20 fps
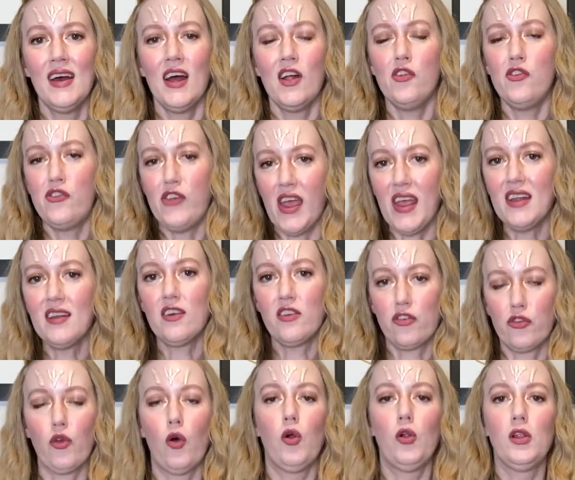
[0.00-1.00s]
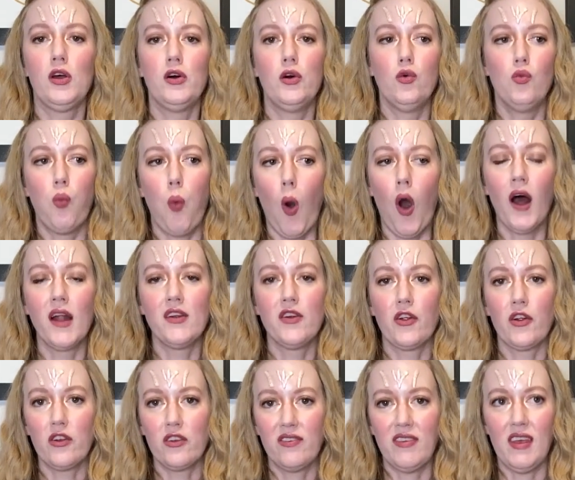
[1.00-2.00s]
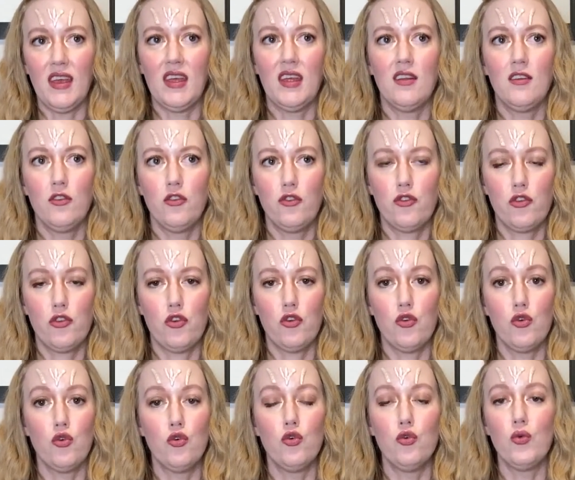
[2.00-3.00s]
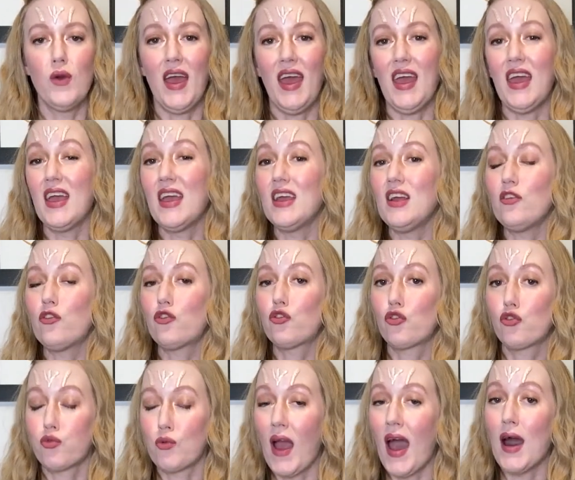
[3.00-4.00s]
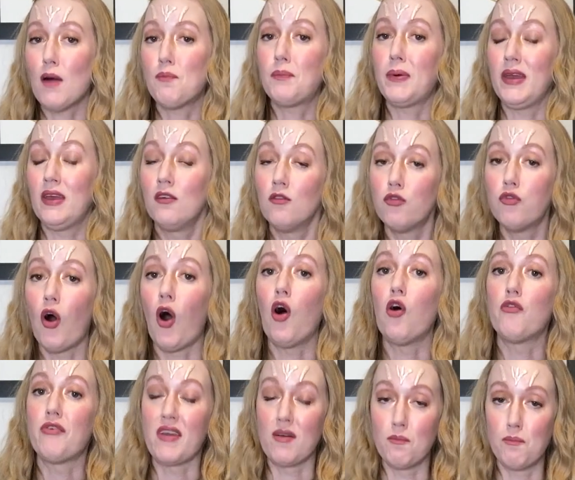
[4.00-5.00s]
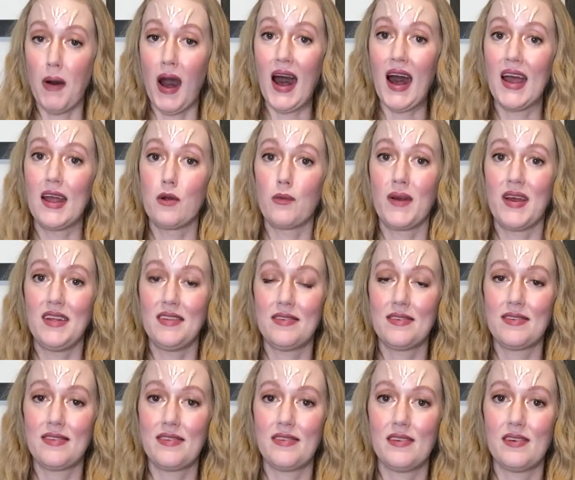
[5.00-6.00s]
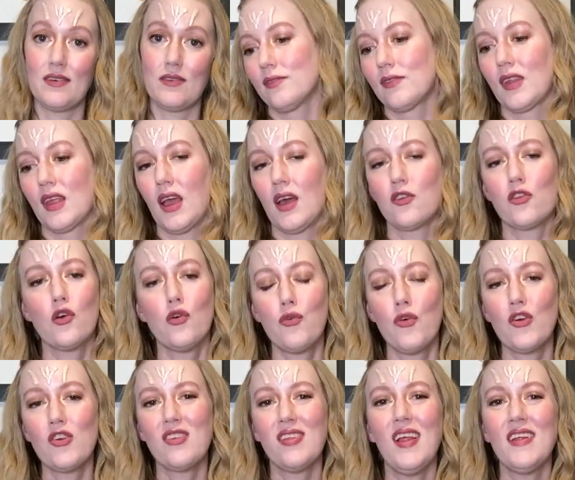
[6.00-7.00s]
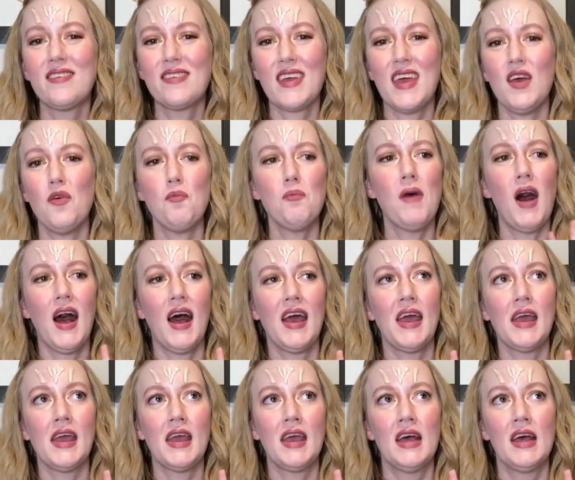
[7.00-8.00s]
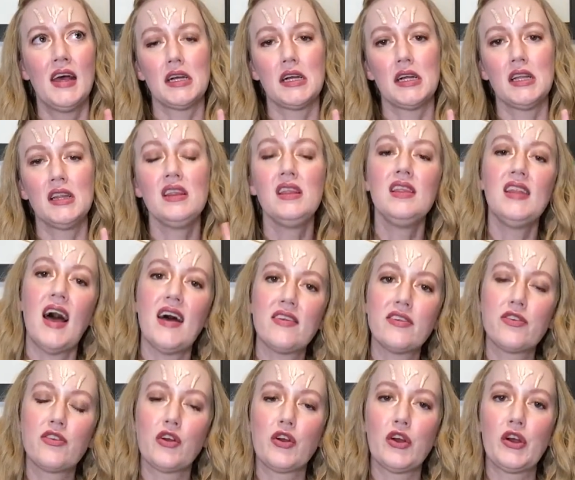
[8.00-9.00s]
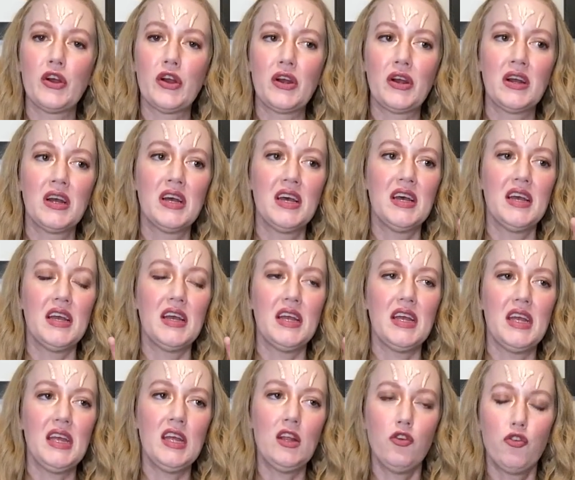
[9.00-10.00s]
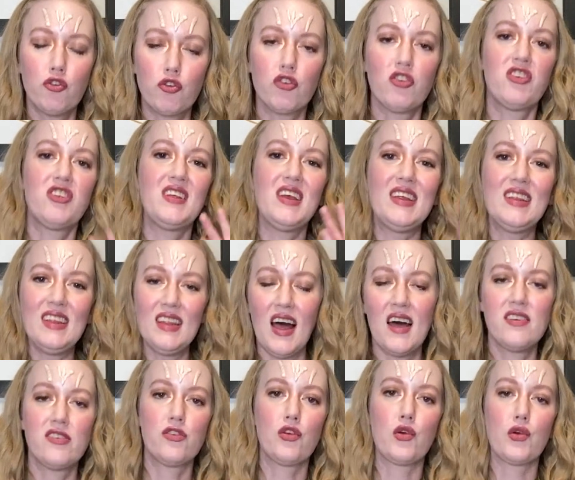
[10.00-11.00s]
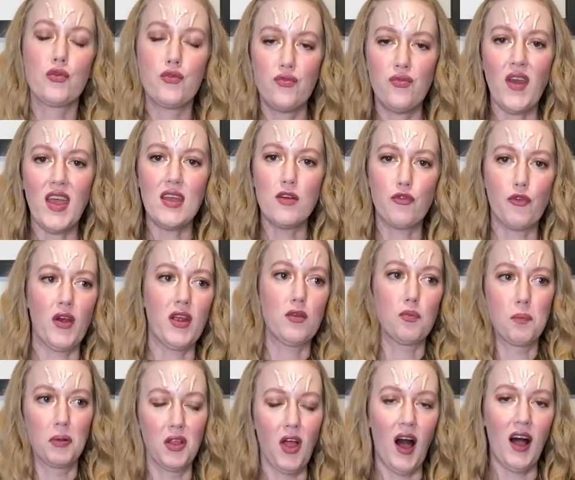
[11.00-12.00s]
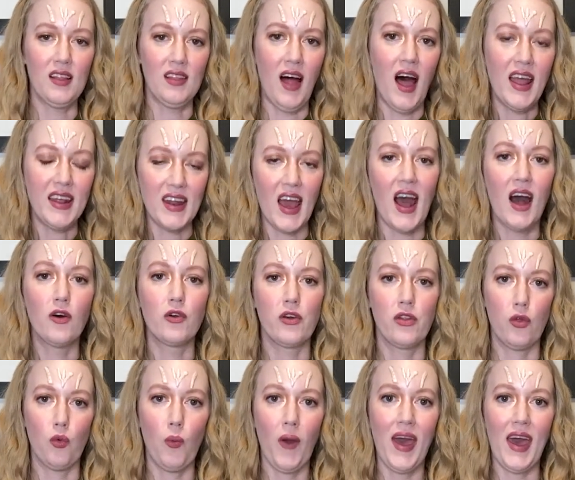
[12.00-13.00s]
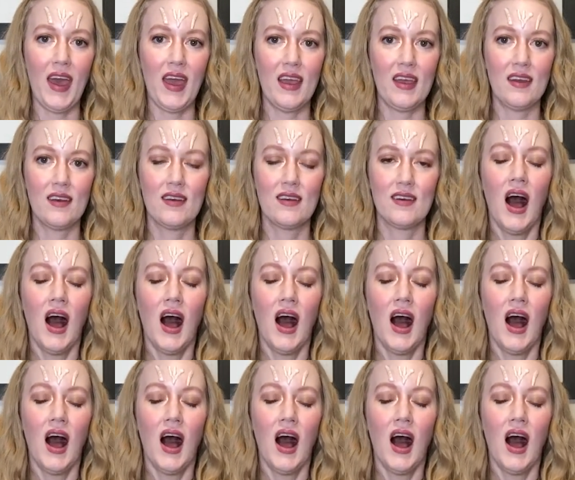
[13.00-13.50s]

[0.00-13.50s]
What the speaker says: Jaina Solo wanders into a trap involving pirates. So first, let's get my lesser interesting, lesser favorite plotline out of the way.